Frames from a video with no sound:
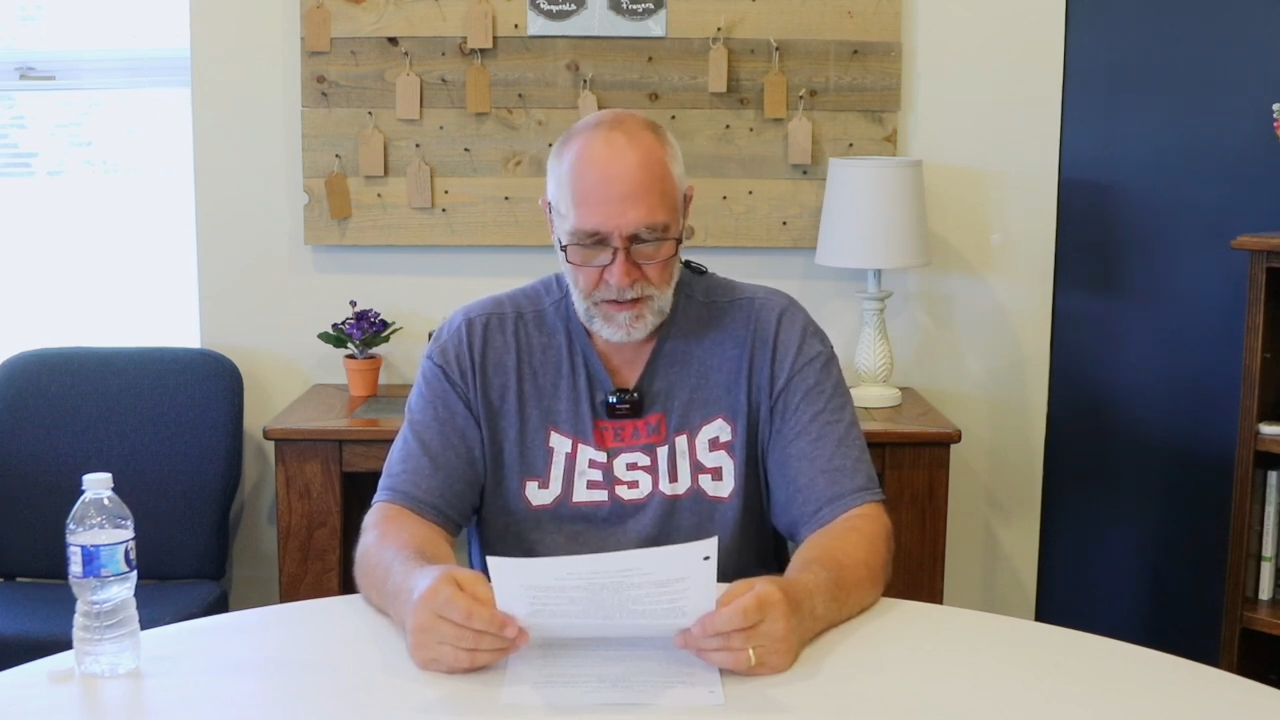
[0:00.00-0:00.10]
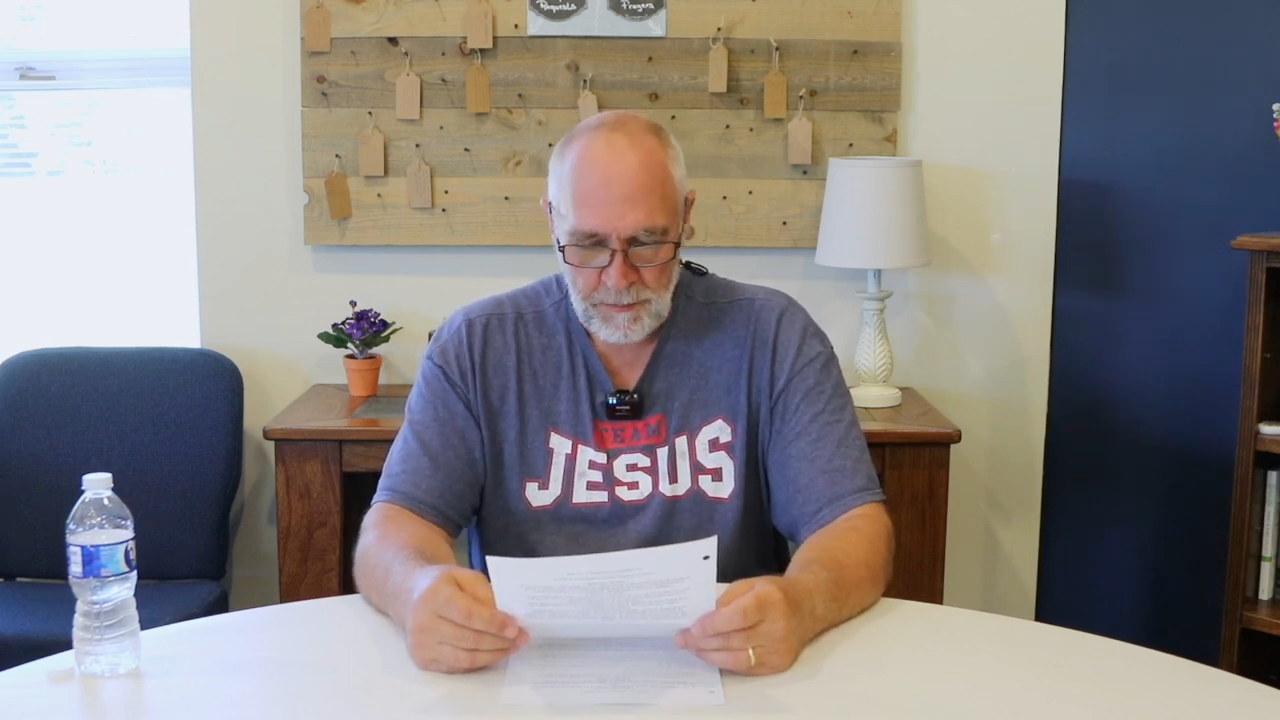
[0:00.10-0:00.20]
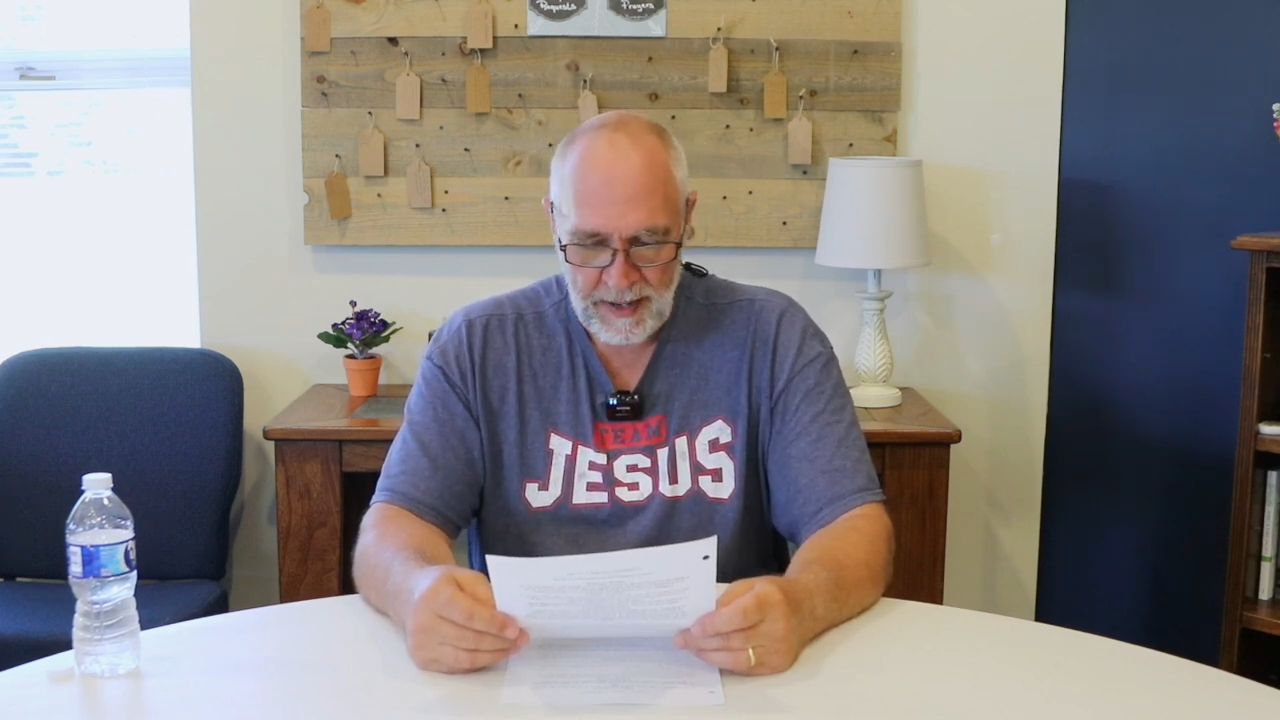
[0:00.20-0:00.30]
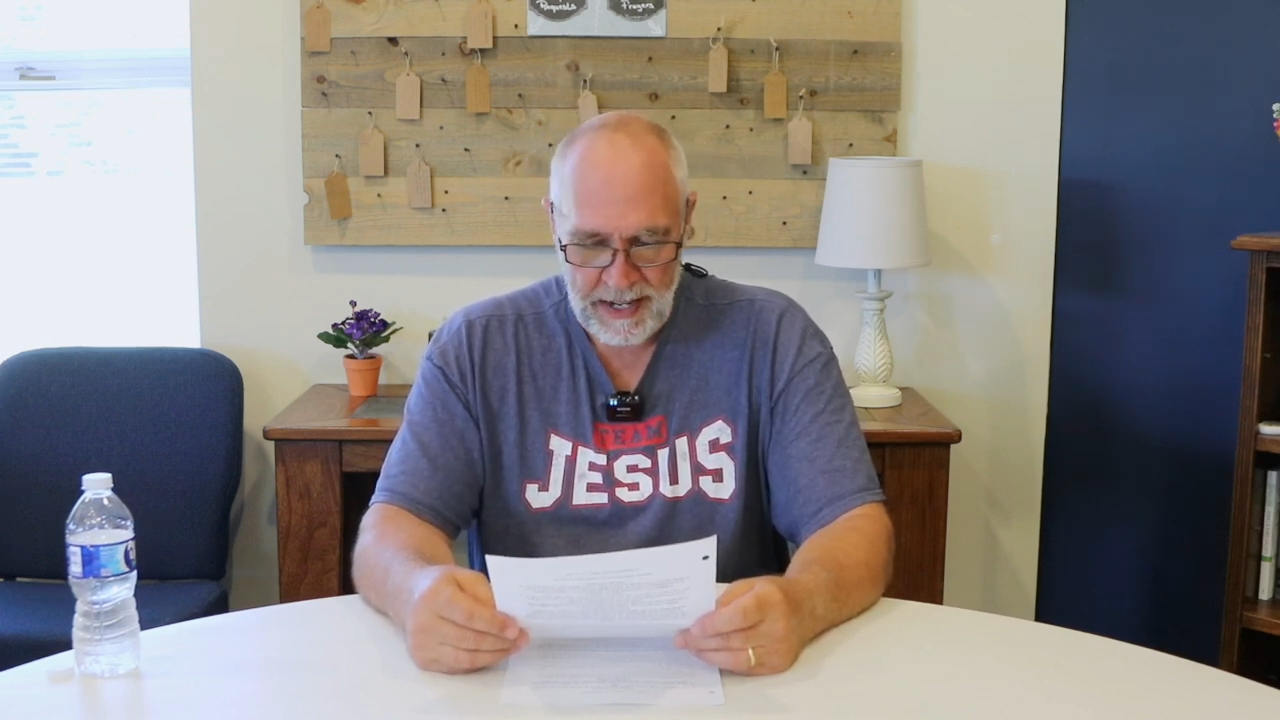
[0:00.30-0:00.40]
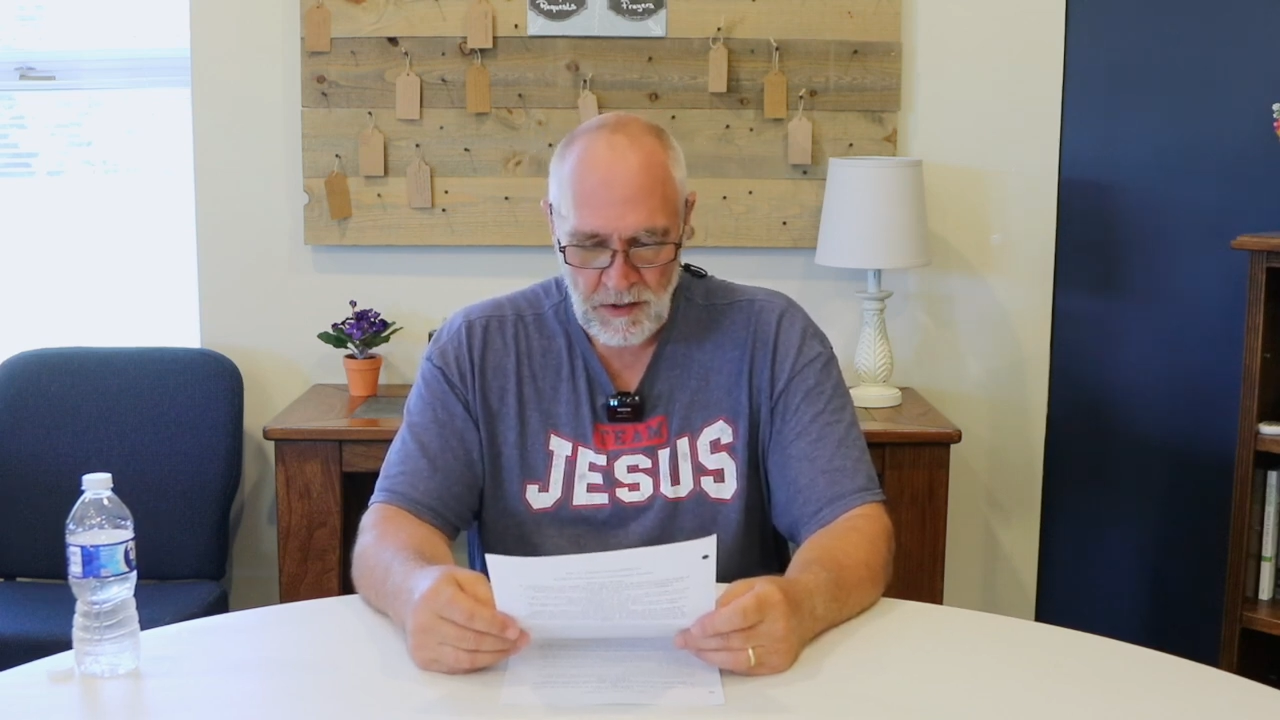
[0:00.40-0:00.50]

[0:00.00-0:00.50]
of the man